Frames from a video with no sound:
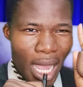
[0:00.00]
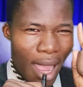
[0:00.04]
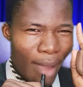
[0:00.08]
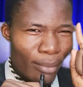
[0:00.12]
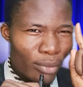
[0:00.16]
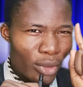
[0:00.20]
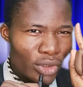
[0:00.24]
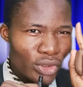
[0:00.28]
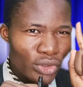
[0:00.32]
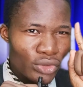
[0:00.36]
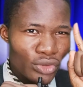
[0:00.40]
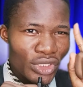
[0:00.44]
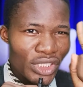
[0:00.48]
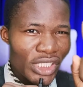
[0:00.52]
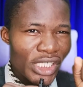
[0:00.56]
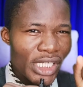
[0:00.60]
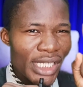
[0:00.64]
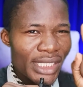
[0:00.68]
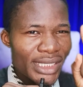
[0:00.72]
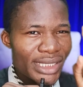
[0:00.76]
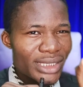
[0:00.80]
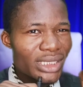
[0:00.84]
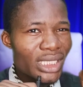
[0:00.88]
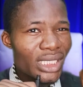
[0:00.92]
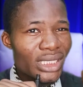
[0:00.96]
I'm going to
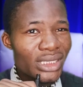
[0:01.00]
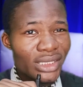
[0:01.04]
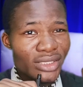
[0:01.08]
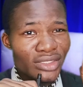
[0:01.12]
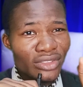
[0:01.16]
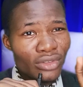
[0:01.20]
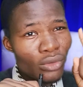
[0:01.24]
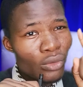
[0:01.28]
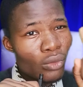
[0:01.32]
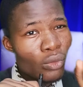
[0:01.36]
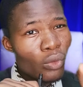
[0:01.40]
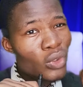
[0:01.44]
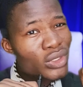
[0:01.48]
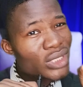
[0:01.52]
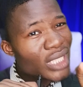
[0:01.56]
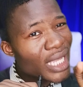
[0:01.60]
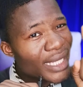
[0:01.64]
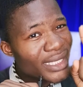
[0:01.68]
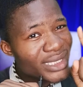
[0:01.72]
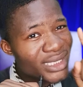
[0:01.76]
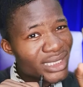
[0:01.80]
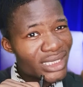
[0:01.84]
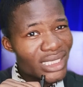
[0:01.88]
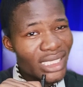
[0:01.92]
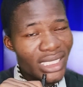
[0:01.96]
reinstate what
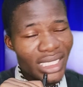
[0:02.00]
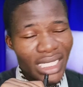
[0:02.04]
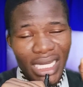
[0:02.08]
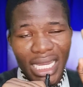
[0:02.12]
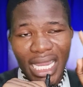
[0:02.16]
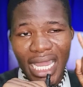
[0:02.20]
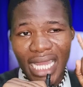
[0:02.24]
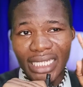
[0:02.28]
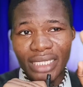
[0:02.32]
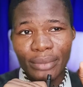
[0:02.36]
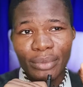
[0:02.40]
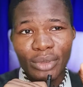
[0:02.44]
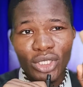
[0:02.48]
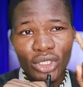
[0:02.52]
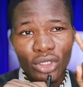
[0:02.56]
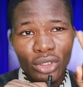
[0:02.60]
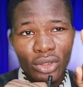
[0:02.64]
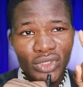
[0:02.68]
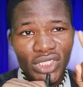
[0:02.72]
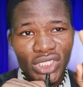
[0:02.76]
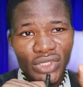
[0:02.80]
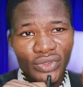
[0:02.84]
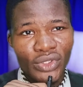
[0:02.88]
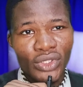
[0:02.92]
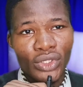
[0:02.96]
I said at the
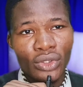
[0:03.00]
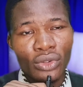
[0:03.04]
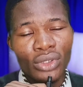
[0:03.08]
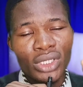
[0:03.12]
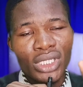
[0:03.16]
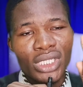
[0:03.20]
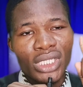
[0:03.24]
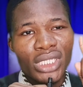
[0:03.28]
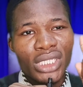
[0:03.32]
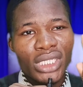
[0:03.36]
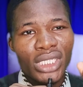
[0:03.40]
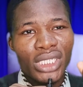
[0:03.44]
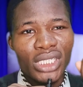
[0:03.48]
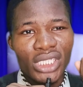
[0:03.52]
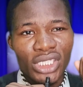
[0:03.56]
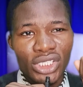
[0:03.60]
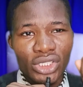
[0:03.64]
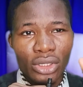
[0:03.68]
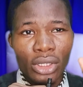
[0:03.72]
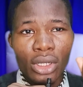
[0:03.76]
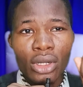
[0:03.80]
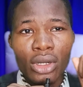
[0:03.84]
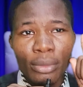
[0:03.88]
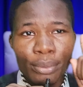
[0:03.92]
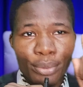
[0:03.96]
beginning of this video. It
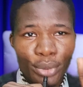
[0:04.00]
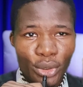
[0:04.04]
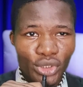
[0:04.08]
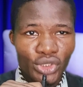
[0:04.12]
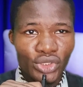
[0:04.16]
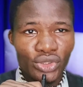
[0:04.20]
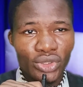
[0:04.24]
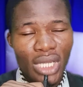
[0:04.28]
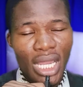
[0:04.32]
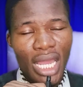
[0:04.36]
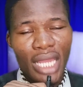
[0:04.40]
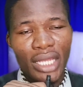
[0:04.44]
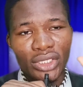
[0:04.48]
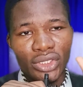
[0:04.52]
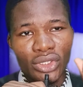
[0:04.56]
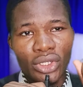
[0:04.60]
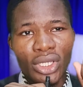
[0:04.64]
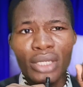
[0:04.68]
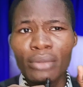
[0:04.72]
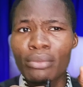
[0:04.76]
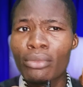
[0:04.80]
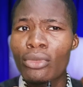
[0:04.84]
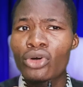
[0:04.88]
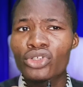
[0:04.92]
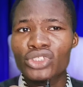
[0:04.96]
is not compulsory and it's
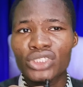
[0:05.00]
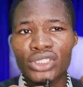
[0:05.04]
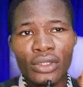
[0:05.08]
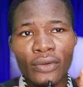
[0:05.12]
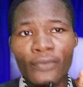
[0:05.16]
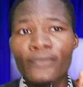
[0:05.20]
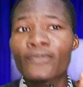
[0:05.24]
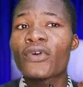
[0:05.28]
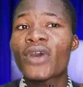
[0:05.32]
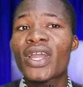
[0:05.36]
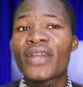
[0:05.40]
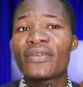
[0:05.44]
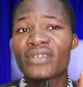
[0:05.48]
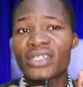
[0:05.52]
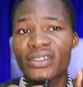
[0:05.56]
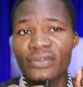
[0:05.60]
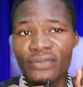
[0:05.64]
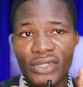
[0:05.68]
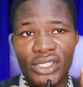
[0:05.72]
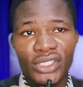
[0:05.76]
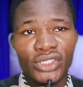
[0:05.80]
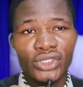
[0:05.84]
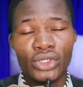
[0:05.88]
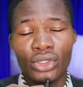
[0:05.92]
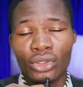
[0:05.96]
not a must for every
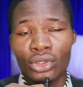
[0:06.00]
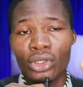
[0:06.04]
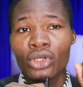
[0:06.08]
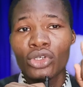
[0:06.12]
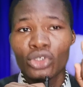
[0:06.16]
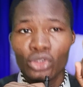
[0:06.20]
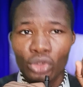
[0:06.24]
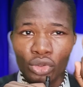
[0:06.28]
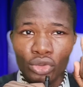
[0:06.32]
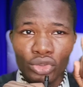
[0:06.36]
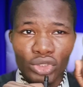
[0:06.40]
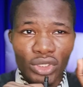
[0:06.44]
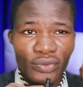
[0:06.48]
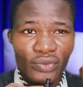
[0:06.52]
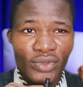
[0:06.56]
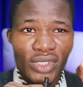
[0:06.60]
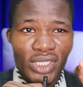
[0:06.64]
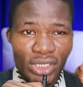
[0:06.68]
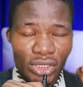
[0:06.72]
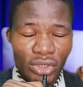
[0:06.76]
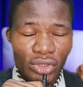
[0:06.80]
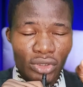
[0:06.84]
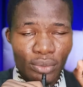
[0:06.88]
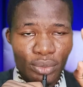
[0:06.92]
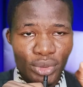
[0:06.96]
investor to
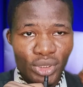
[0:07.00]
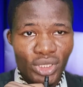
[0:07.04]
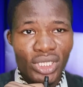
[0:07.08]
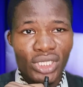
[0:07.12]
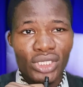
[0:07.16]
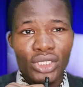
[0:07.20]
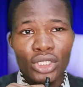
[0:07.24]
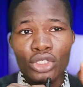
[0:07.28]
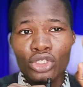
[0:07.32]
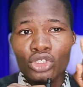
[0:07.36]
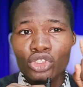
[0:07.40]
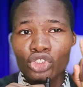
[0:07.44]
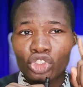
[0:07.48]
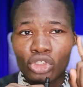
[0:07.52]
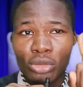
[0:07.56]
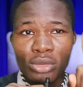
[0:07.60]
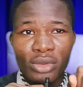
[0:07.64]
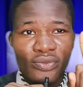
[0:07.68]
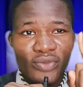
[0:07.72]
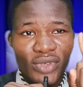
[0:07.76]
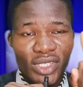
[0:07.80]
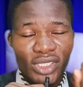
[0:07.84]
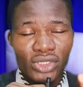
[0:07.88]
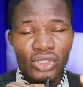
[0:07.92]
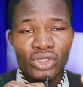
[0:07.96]
invest in your business.
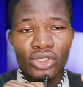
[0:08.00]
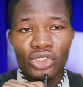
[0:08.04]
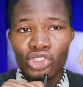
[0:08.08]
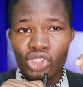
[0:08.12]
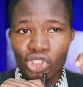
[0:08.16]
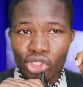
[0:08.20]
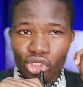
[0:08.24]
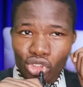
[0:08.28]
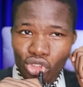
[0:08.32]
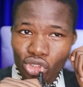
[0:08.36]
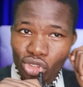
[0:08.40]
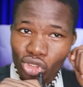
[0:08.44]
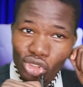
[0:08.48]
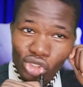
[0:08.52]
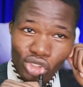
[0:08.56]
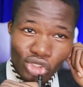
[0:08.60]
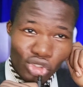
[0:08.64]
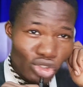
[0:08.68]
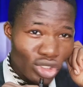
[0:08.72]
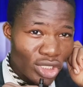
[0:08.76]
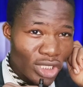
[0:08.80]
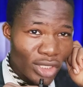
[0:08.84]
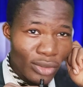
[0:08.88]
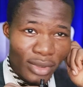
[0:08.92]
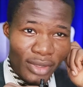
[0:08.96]
Some investors, you
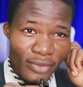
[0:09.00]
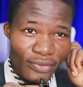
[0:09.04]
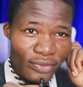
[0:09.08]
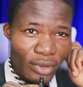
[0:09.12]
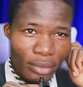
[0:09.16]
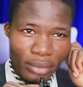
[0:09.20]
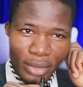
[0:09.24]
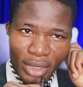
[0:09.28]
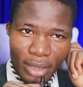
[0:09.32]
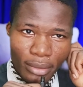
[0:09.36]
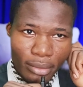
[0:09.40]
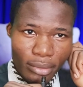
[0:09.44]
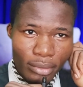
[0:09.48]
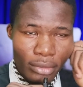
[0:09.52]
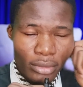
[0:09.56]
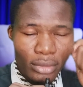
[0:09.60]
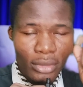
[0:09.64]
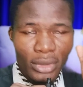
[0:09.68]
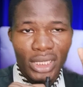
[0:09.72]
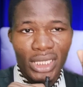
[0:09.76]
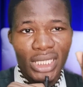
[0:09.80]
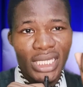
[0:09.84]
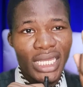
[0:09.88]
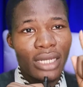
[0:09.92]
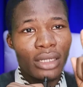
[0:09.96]
should run away from them.
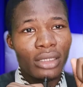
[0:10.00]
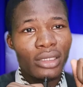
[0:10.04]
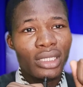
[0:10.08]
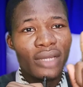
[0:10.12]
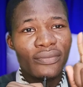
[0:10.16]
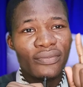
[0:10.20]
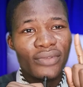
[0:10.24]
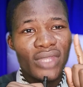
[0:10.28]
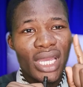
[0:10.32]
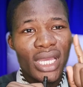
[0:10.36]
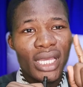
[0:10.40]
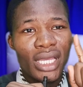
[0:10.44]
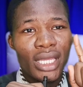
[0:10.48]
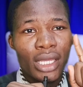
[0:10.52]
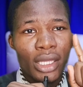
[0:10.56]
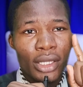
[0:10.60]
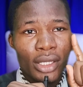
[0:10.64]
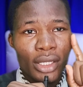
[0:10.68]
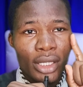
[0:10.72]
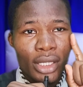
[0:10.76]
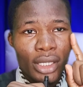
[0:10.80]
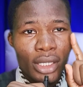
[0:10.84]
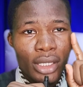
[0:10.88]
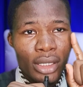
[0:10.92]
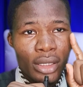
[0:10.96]
They are not after
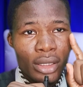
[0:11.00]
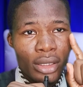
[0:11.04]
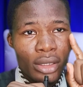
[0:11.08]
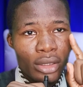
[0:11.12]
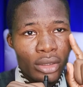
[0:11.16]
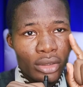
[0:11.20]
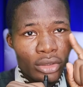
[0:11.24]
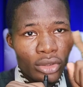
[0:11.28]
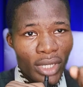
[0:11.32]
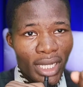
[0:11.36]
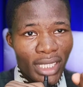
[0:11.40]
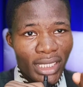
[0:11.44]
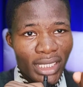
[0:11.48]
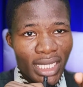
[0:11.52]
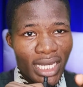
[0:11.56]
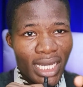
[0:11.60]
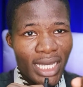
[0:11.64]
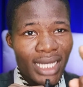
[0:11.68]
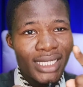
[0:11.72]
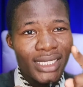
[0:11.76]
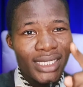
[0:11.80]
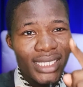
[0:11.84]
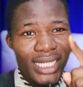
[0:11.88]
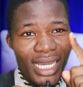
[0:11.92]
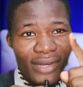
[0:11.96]
your
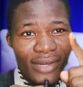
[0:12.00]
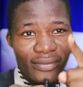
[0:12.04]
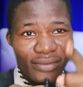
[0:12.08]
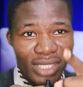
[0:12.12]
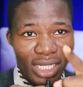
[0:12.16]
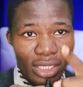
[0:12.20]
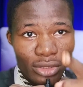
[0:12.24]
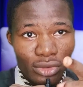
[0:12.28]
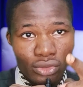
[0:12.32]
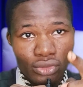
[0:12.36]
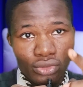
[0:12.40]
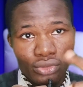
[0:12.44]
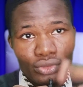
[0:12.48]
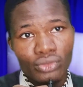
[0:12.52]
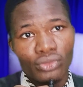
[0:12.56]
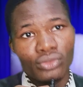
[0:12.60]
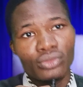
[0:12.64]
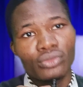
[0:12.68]
idea, they are after you.